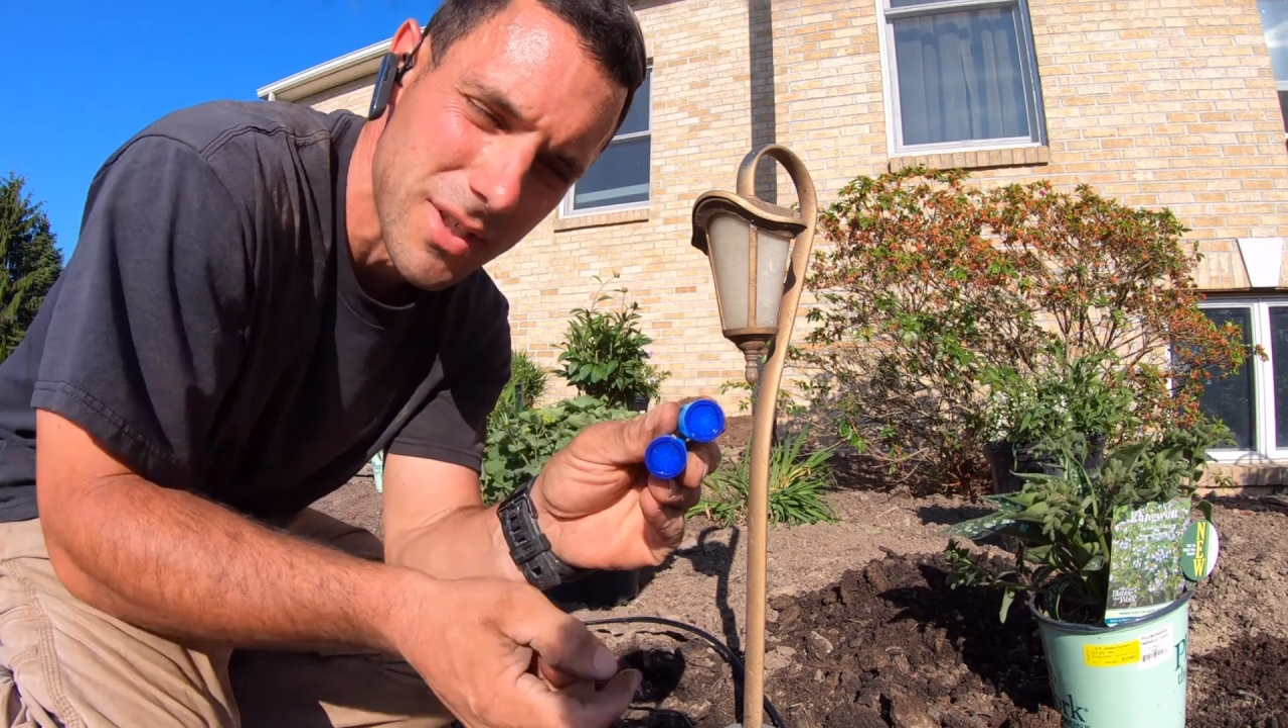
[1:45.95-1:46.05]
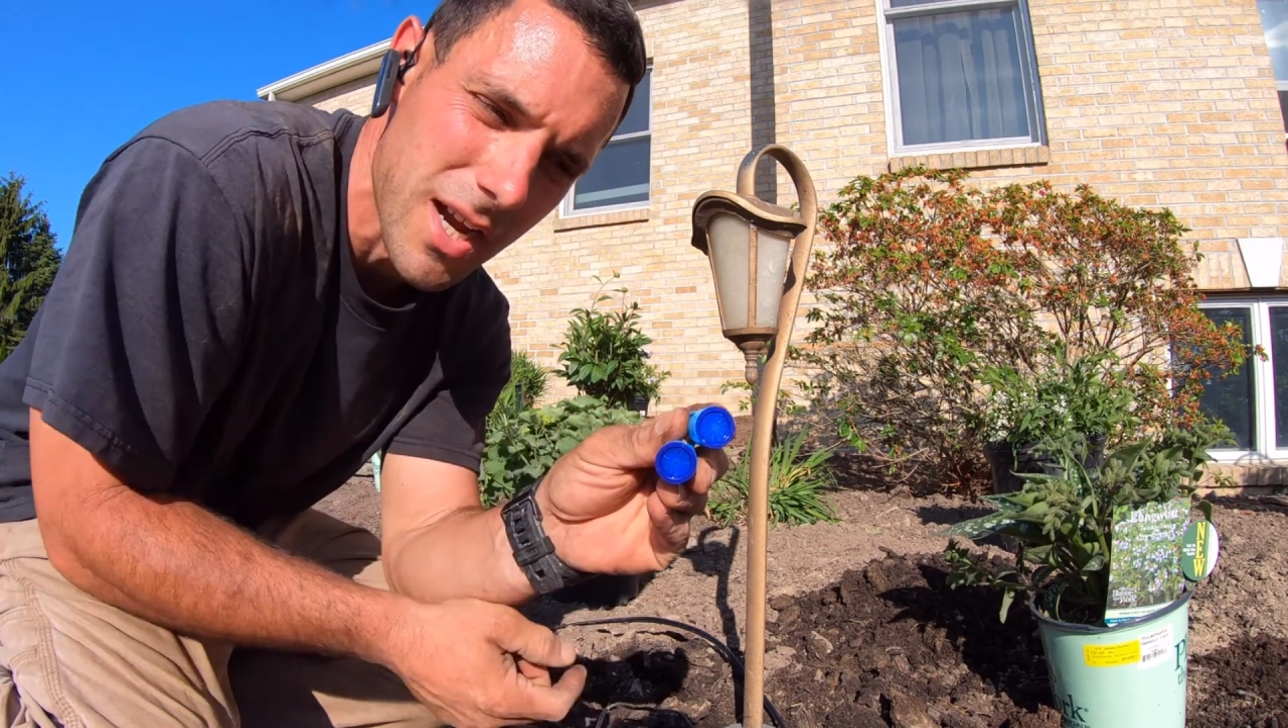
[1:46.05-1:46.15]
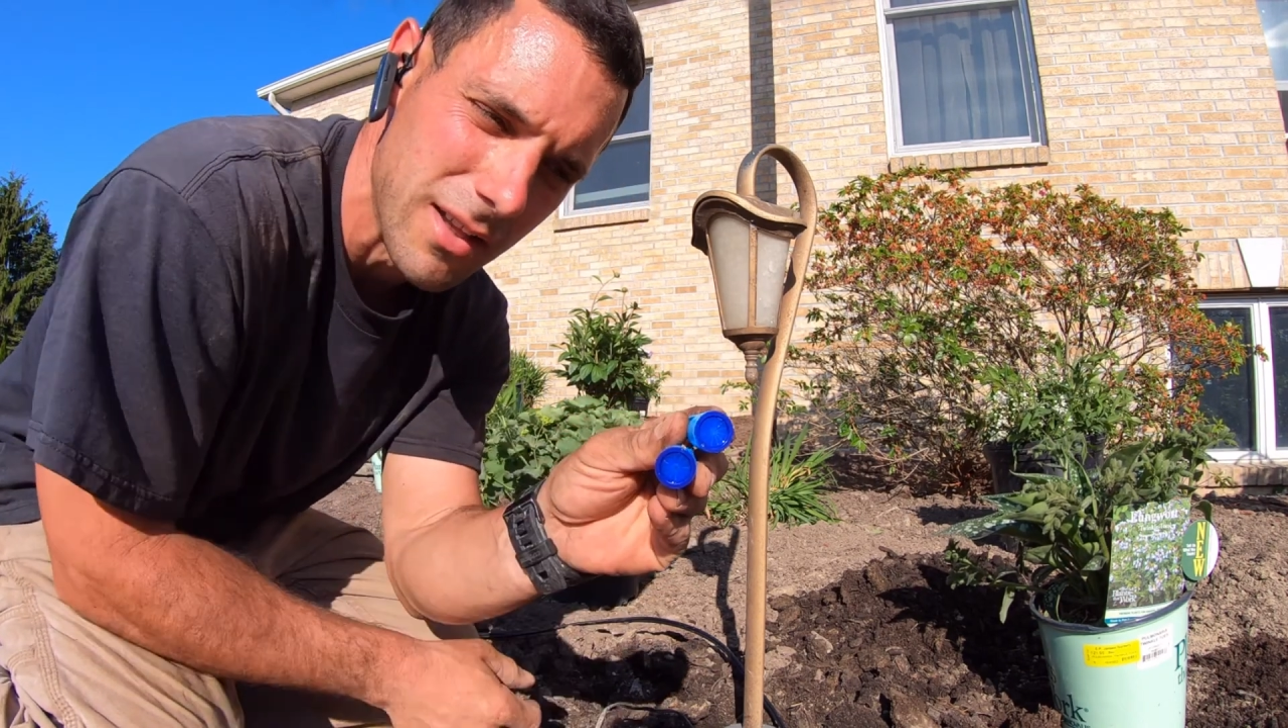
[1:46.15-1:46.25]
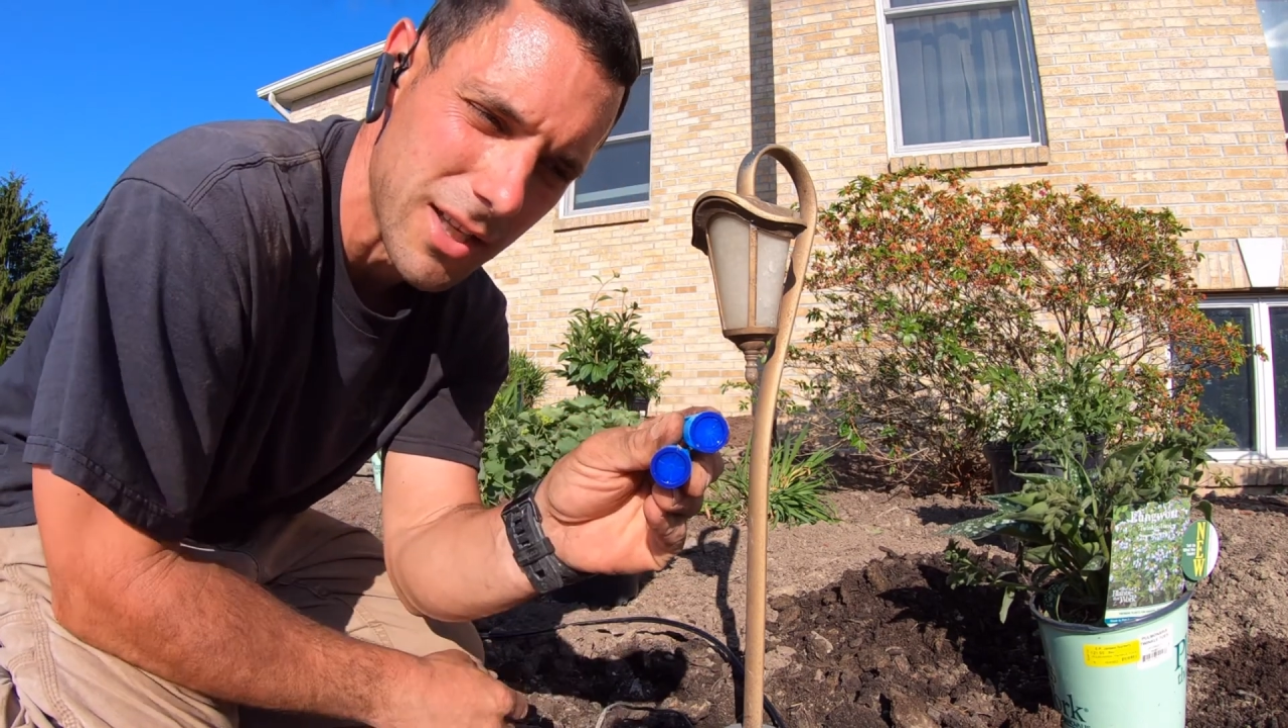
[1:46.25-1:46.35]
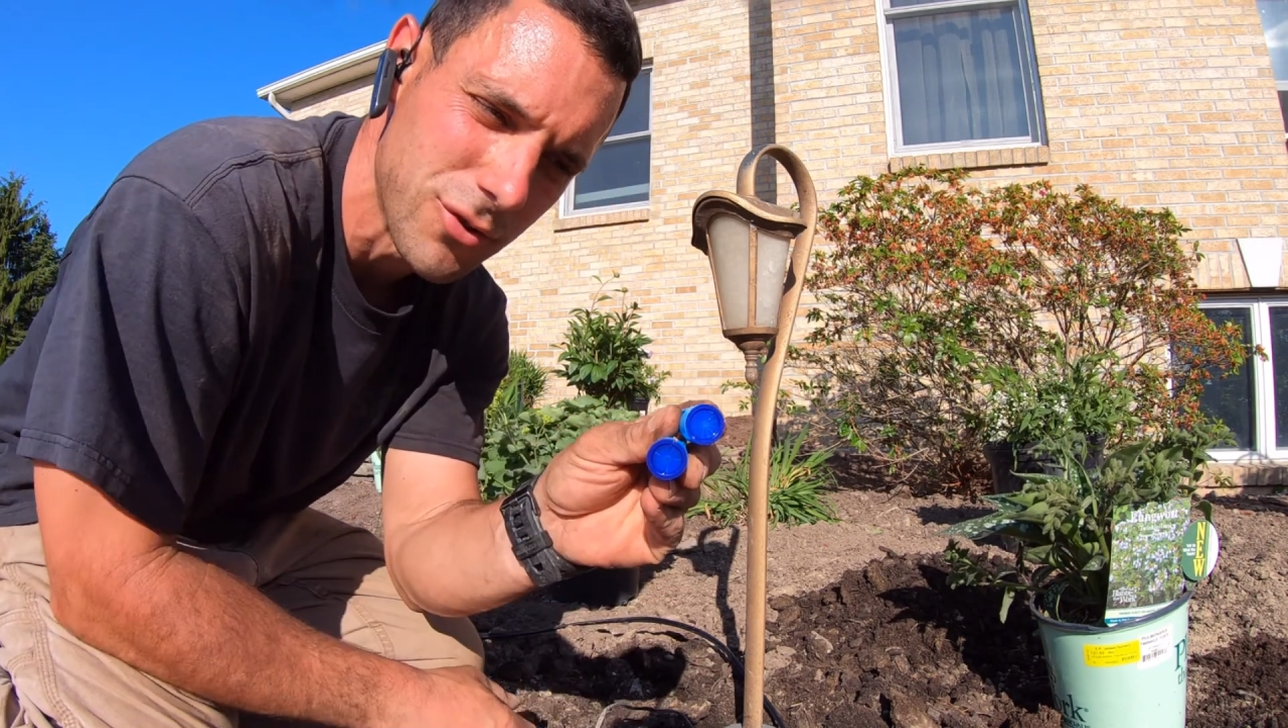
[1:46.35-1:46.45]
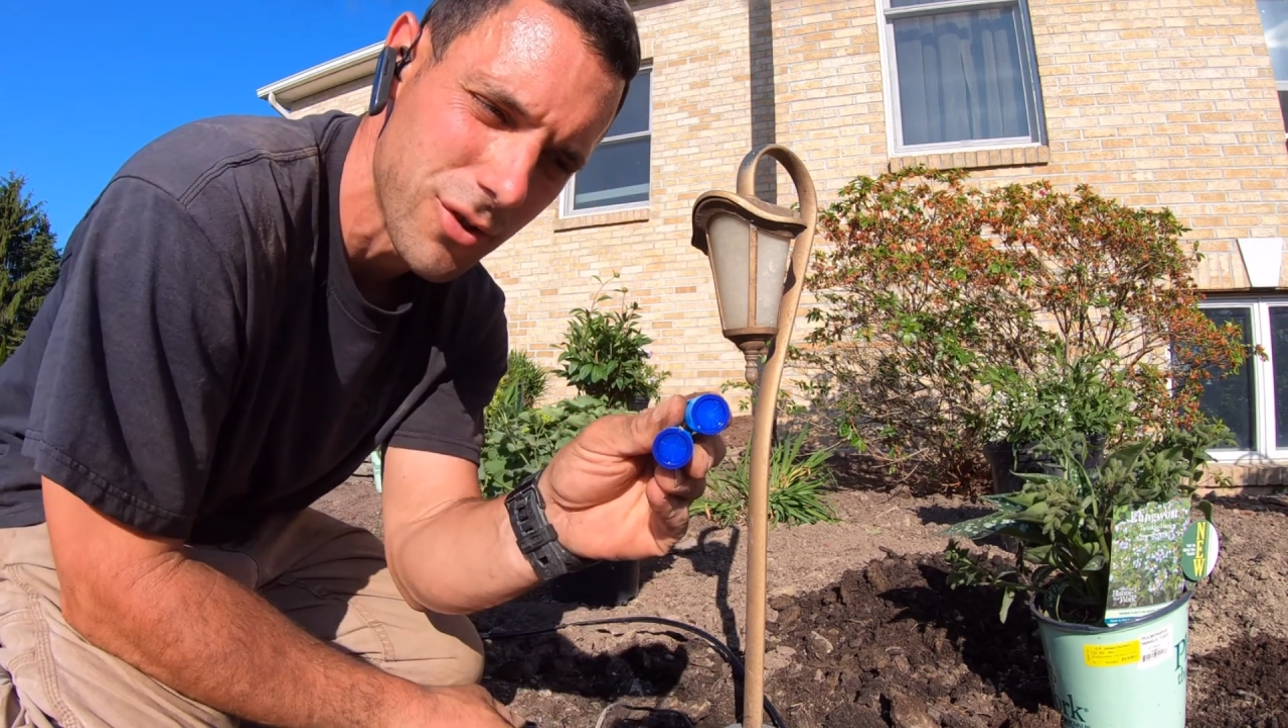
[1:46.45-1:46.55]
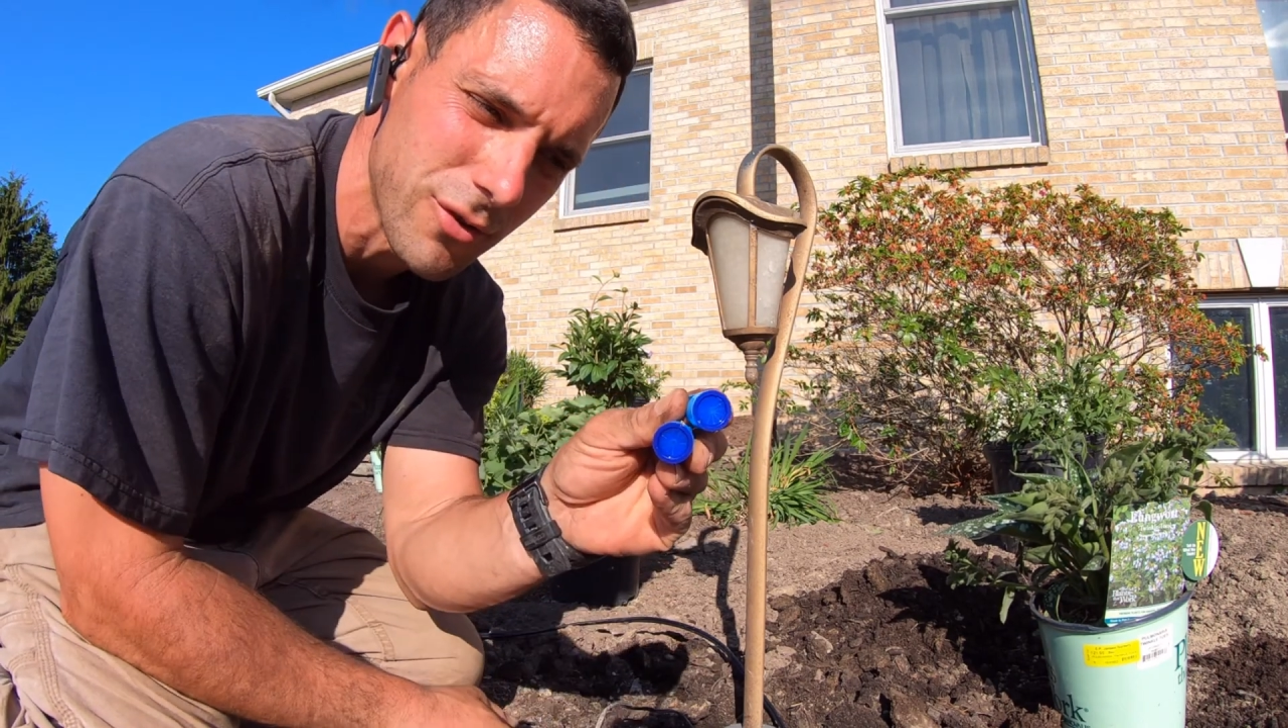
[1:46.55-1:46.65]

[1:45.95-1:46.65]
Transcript: dielectric